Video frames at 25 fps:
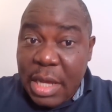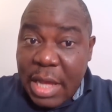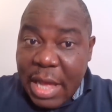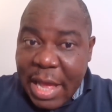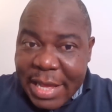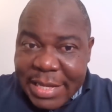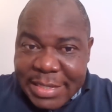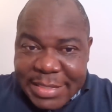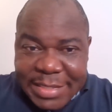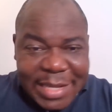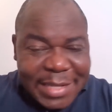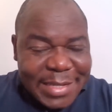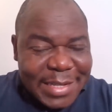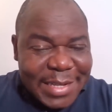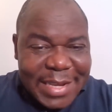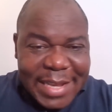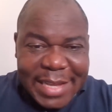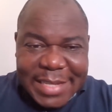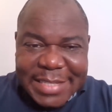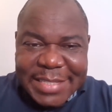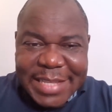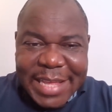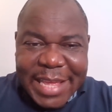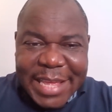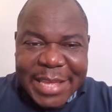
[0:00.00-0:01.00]
I said the
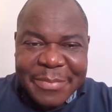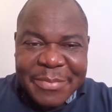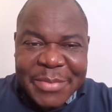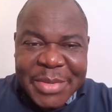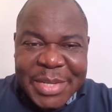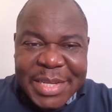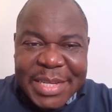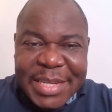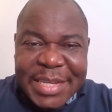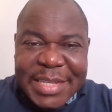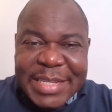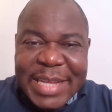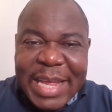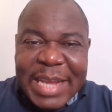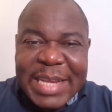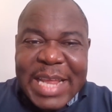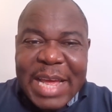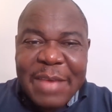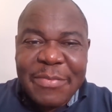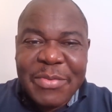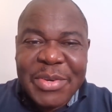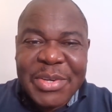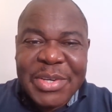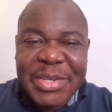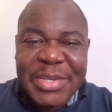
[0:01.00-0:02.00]
last time that
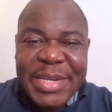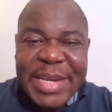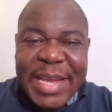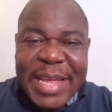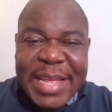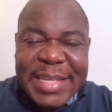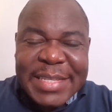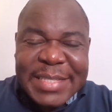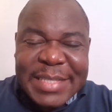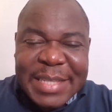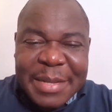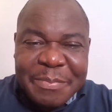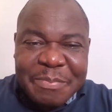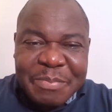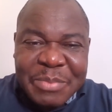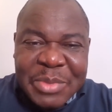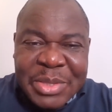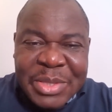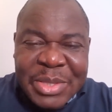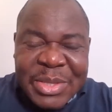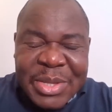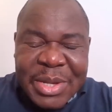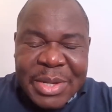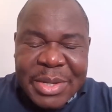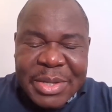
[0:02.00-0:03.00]
they've raised
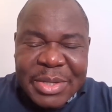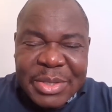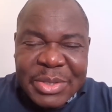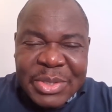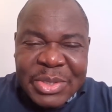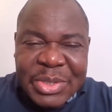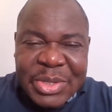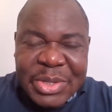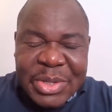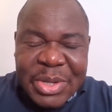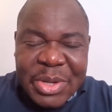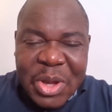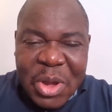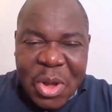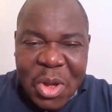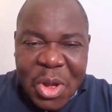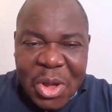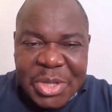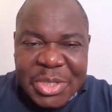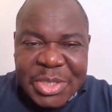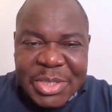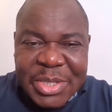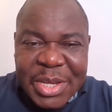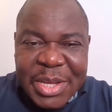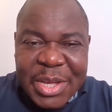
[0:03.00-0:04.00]
the
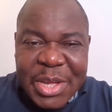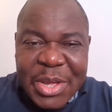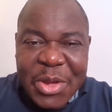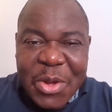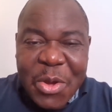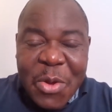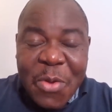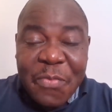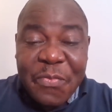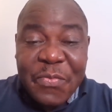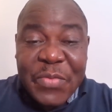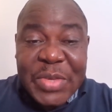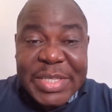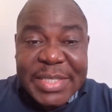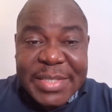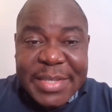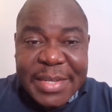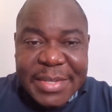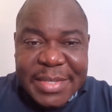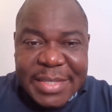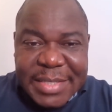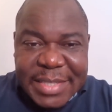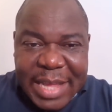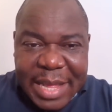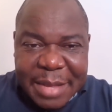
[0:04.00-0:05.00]
cost of
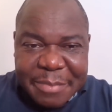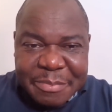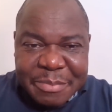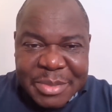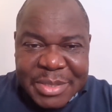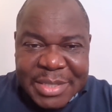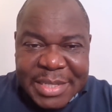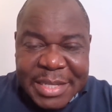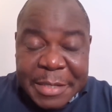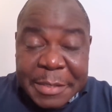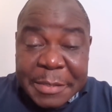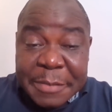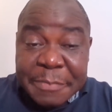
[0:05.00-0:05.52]
fiscal stamps.